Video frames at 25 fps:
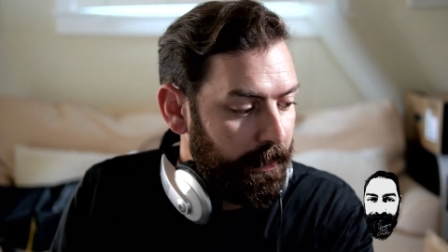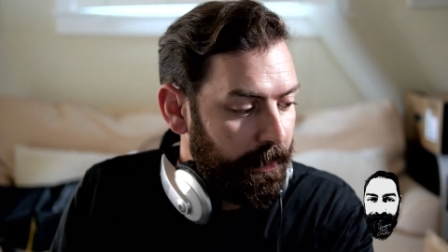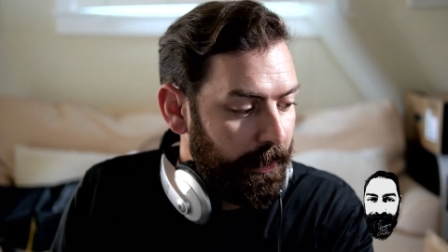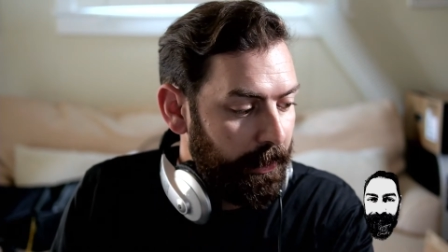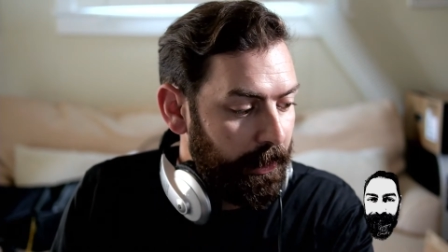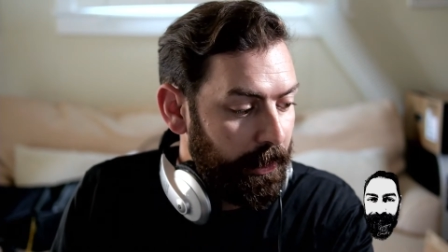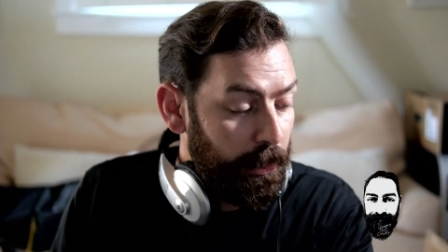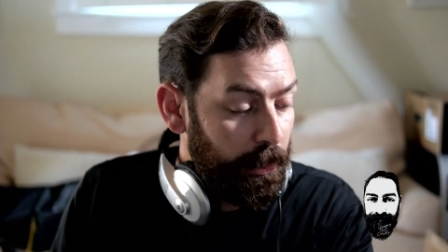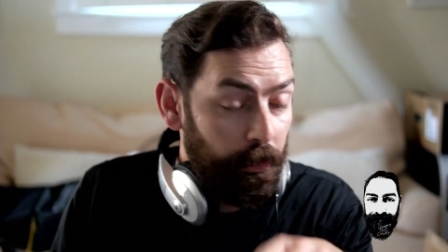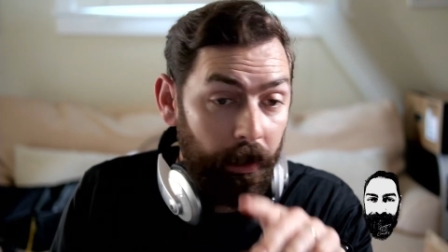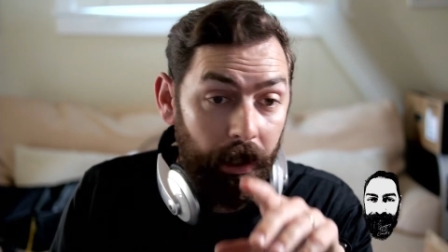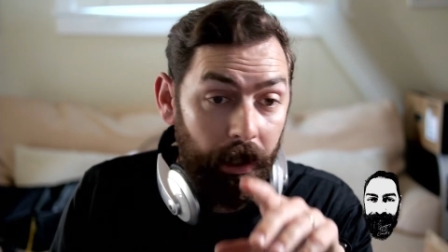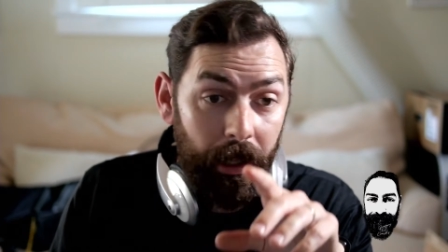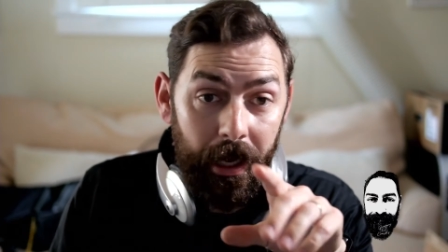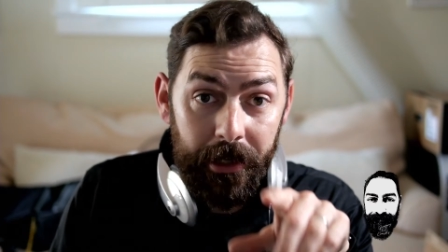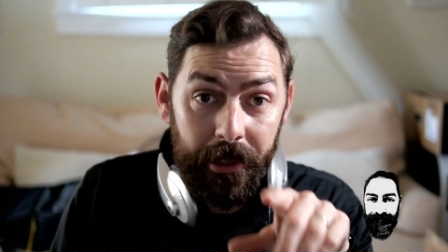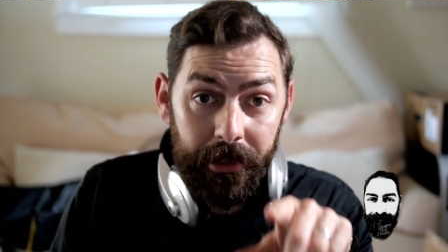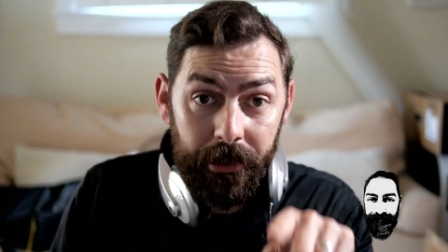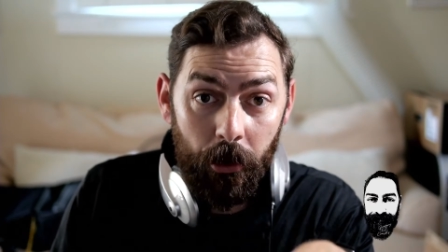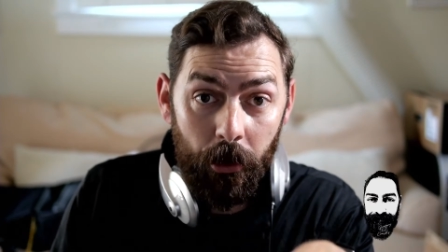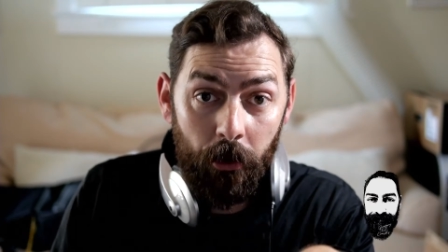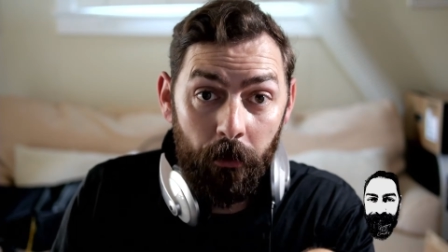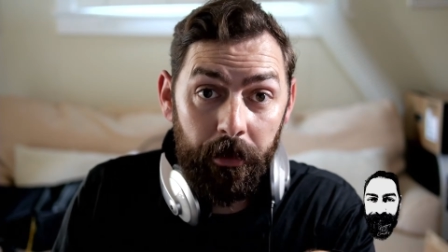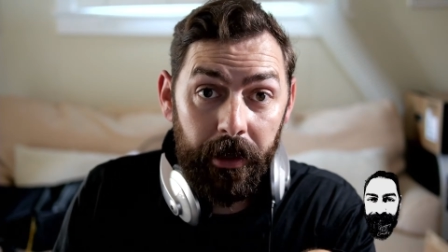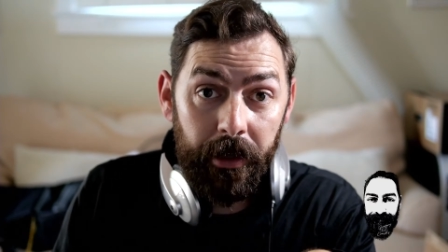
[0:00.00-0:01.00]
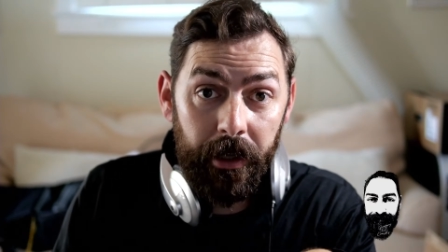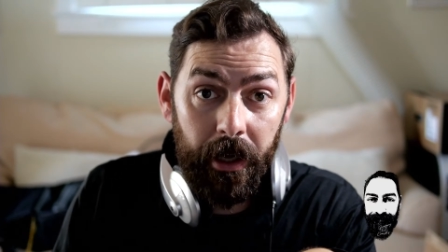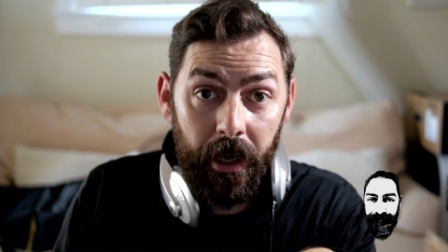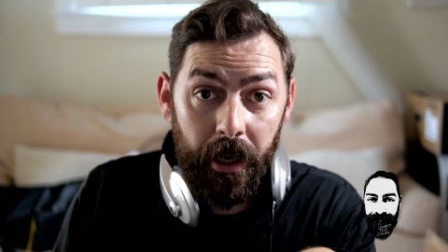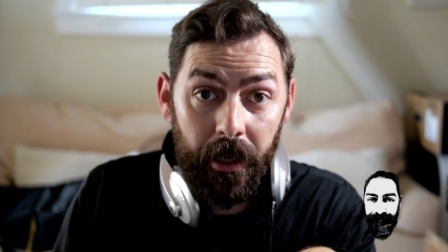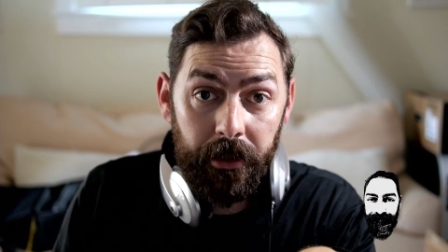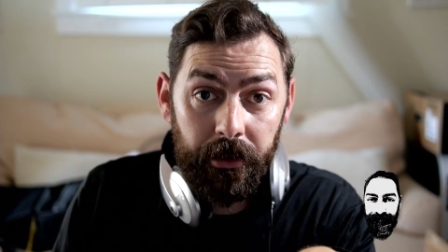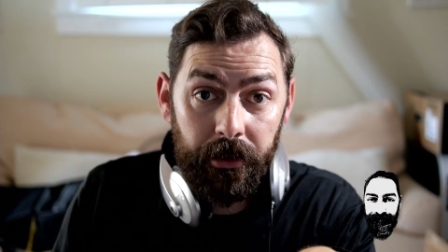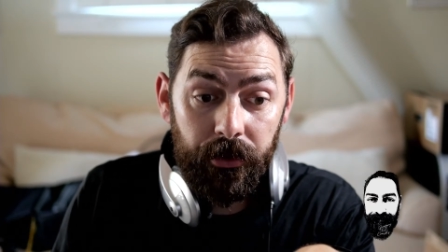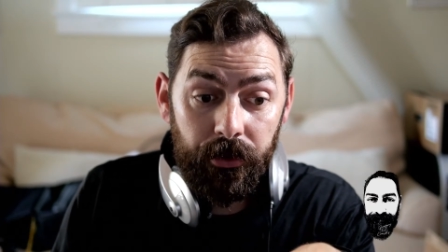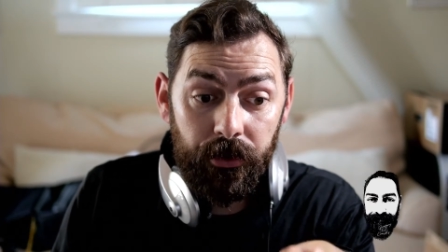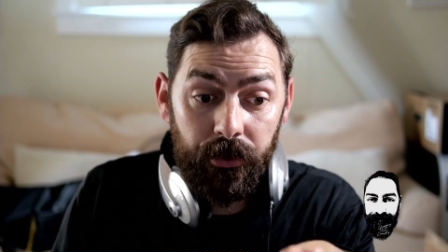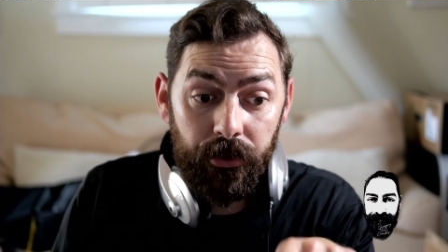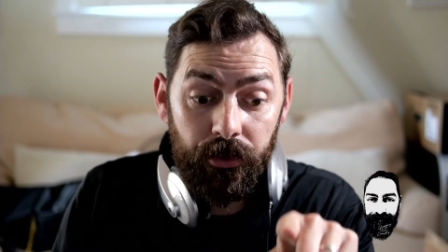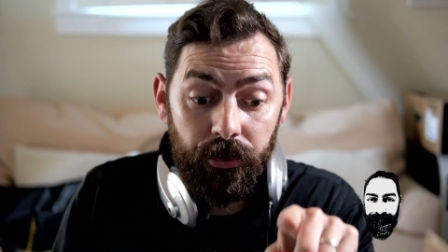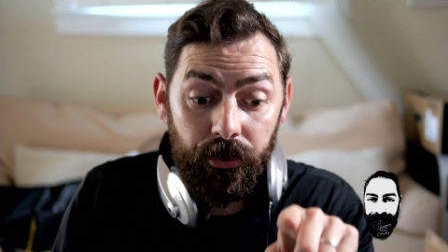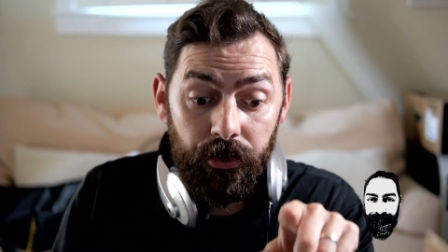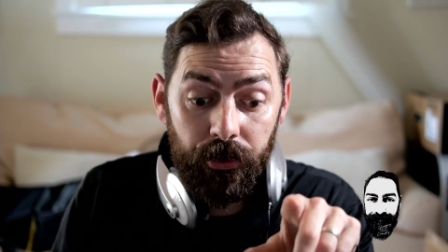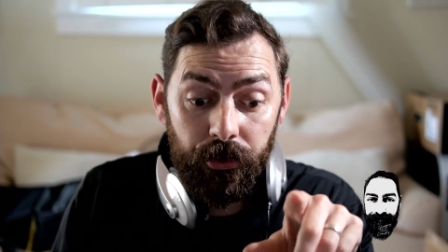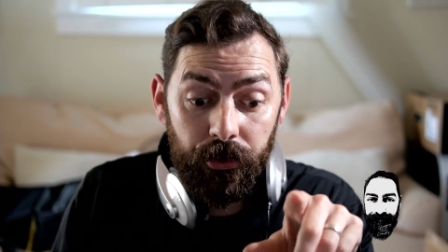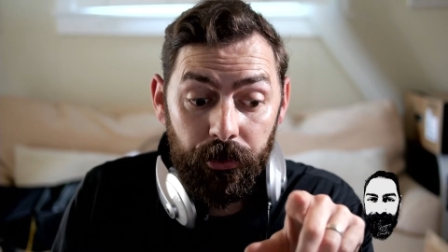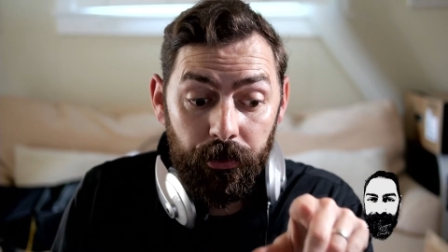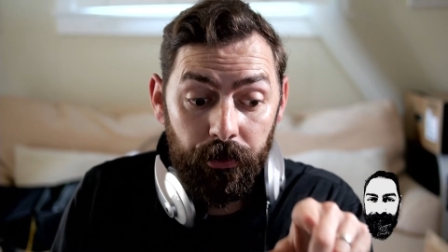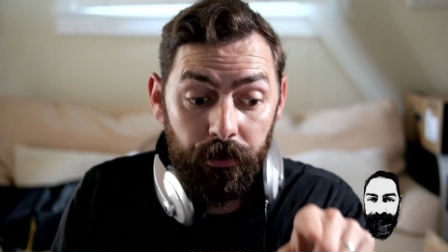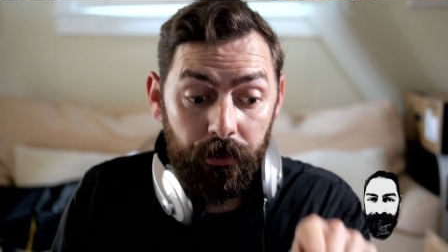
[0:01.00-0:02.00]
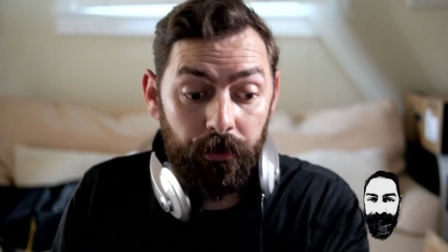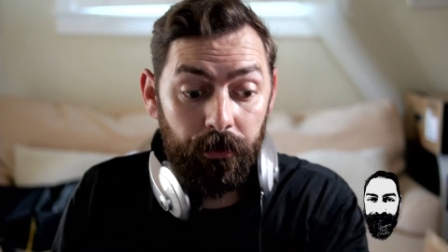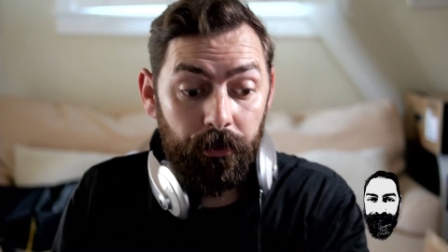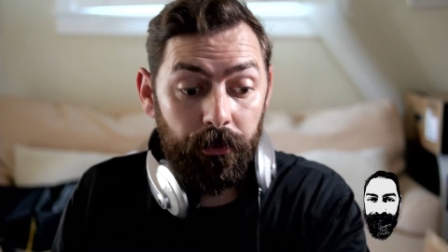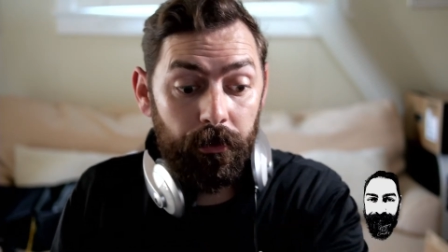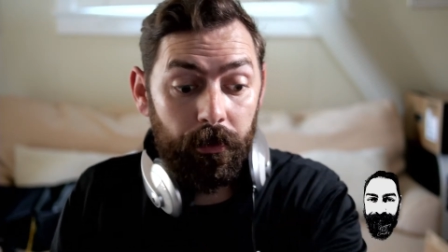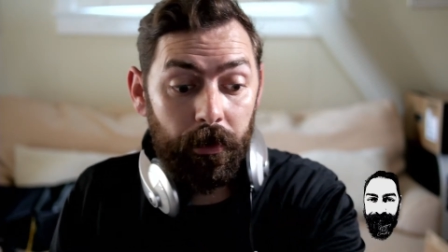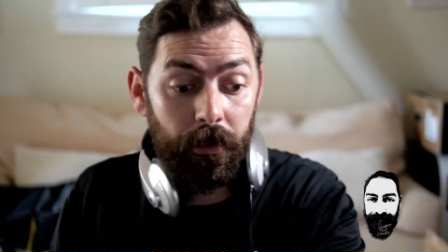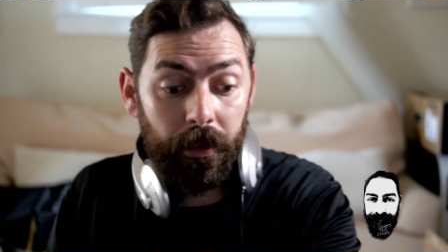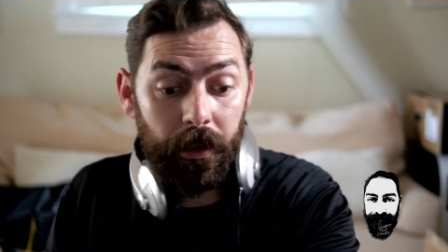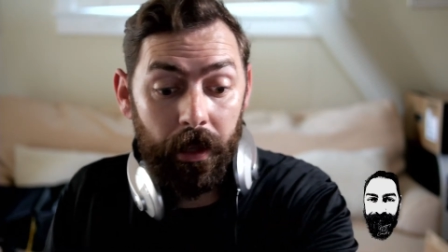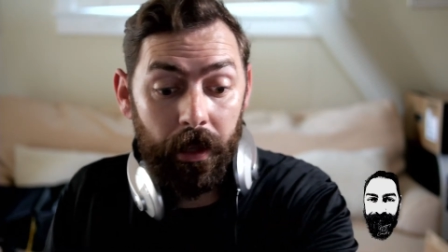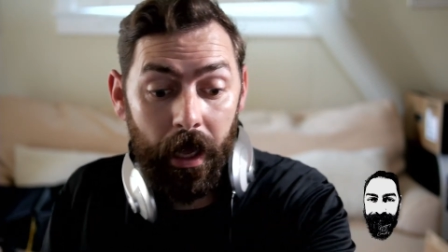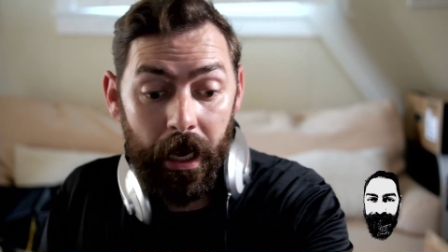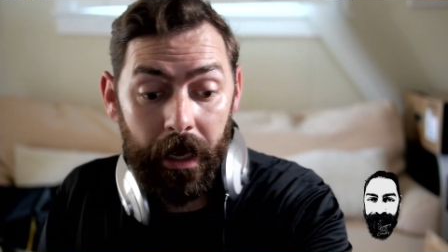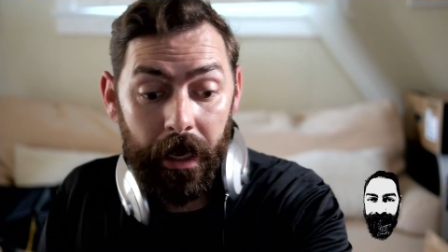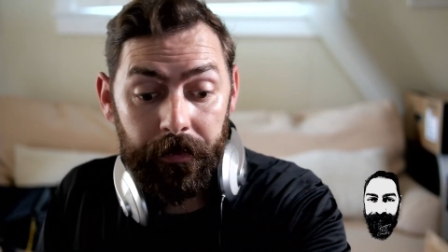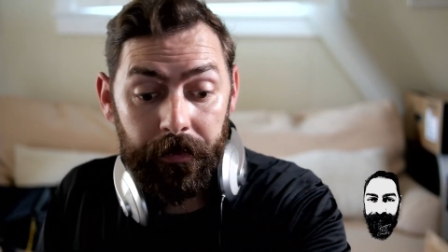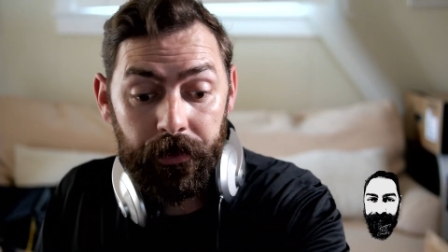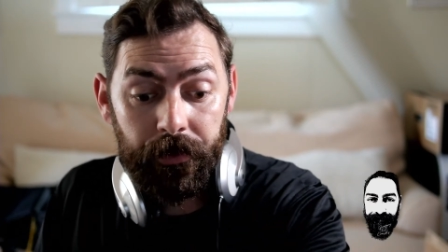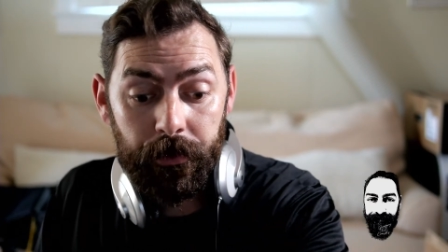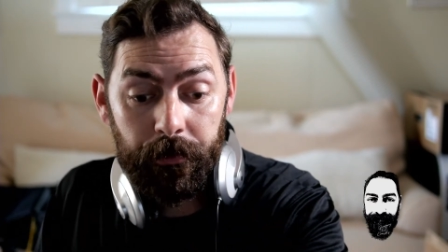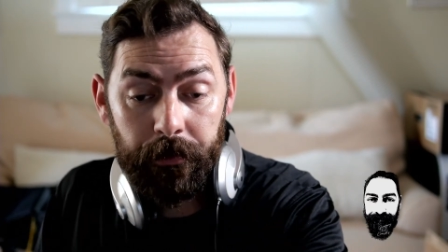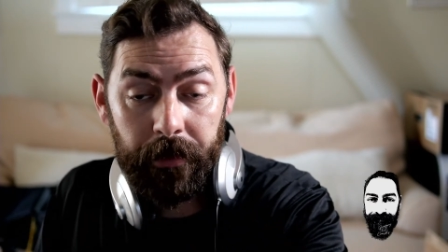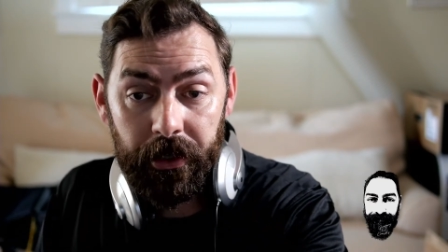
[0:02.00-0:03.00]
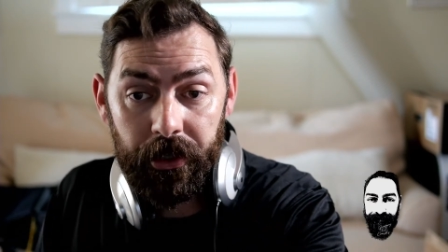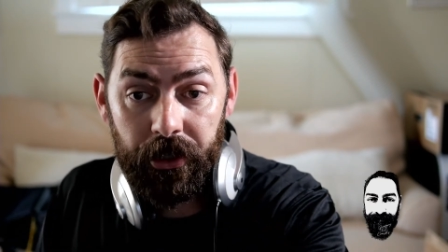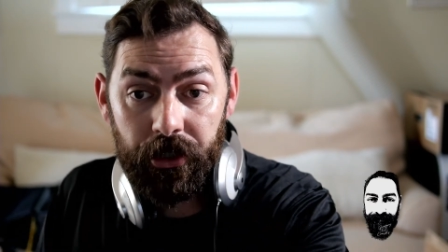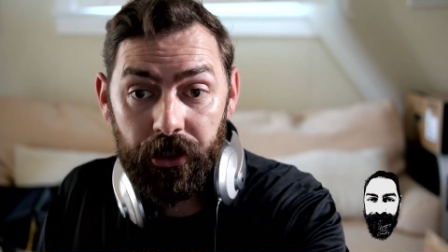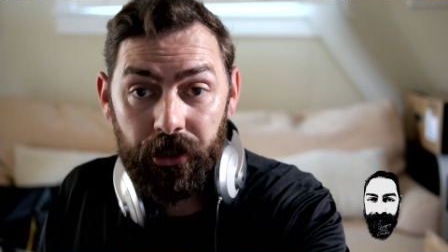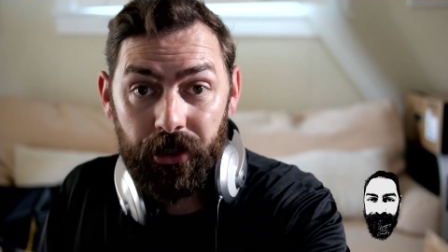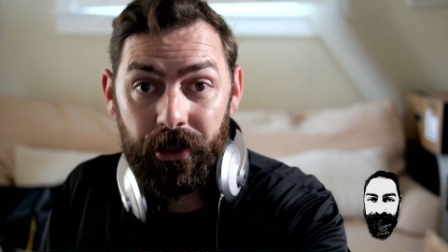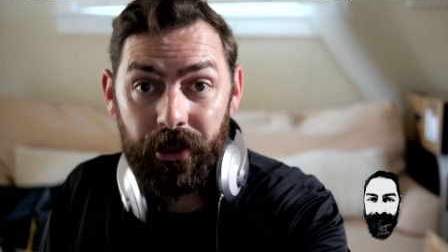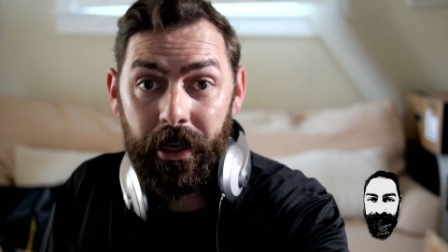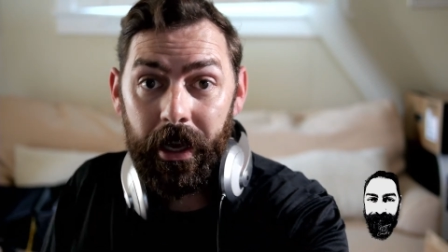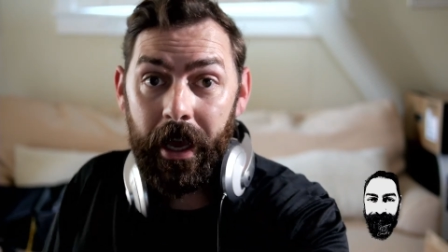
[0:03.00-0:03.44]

utilize OBS to live switch